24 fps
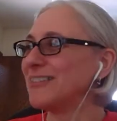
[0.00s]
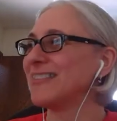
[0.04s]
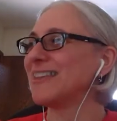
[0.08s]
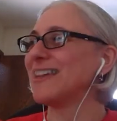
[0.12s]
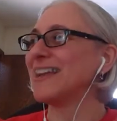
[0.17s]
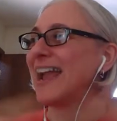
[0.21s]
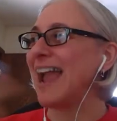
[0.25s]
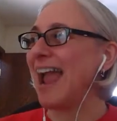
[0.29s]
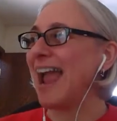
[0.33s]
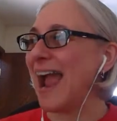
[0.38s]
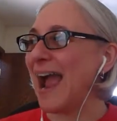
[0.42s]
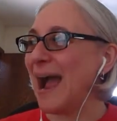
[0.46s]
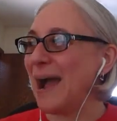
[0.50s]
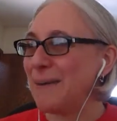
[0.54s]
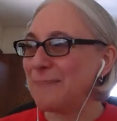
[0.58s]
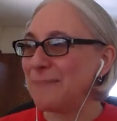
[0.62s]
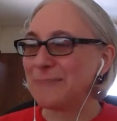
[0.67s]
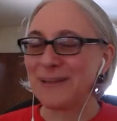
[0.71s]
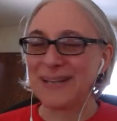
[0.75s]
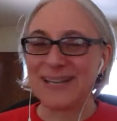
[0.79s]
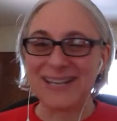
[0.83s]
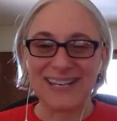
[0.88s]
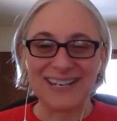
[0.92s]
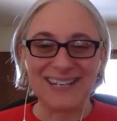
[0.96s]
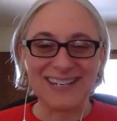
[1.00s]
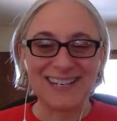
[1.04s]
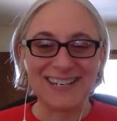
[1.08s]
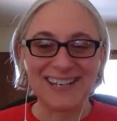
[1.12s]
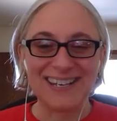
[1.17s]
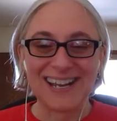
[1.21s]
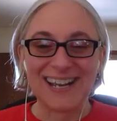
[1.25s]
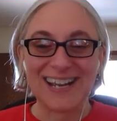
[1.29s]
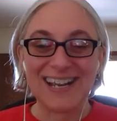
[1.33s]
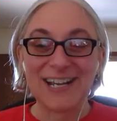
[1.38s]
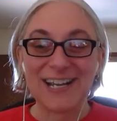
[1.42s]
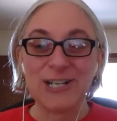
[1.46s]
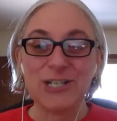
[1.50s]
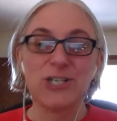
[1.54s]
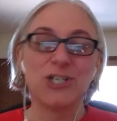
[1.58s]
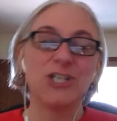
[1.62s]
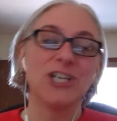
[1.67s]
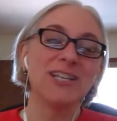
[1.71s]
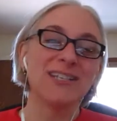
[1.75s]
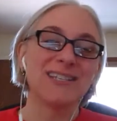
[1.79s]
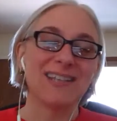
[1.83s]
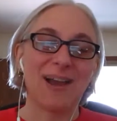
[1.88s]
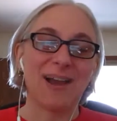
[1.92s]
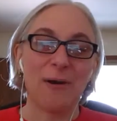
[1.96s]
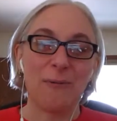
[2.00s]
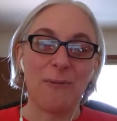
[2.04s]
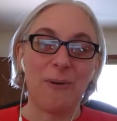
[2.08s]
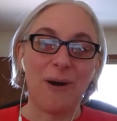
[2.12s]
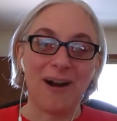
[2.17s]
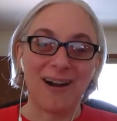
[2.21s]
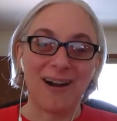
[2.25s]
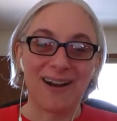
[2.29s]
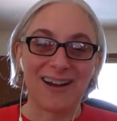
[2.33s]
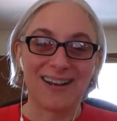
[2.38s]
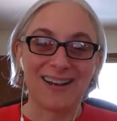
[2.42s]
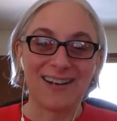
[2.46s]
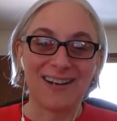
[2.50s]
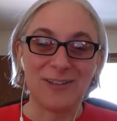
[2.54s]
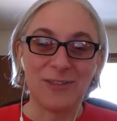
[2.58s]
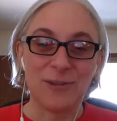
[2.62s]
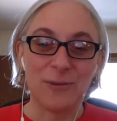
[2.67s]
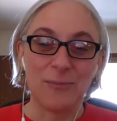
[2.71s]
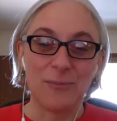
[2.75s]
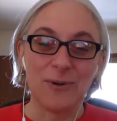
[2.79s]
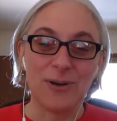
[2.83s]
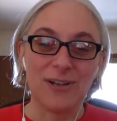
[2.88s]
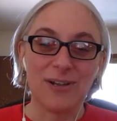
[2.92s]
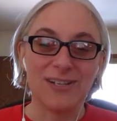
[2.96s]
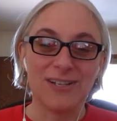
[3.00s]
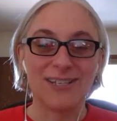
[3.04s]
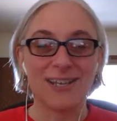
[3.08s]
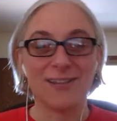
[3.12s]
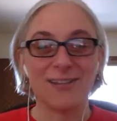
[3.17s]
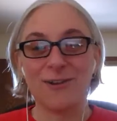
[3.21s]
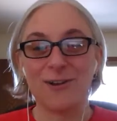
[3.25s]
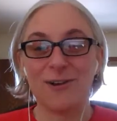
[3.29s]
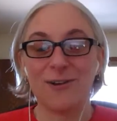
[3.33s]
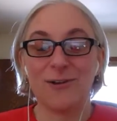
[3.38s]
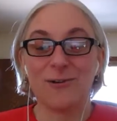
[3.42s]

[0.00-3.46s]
happened, she's out walking in the woods and there are no